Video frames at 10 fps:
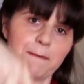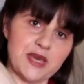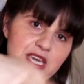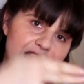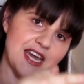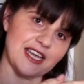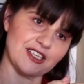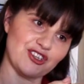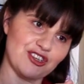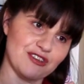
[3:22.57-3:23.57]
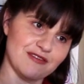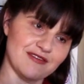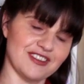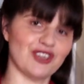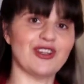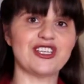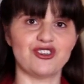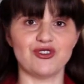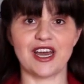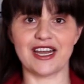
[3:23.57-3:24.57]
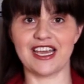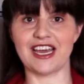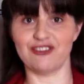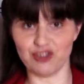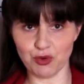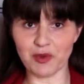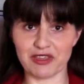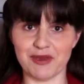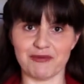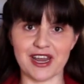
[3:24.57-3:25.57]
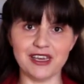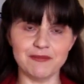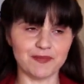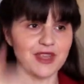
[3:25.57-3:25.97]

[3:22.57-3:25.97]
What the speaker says: PH. So let's do that again. Do it with me. Ready?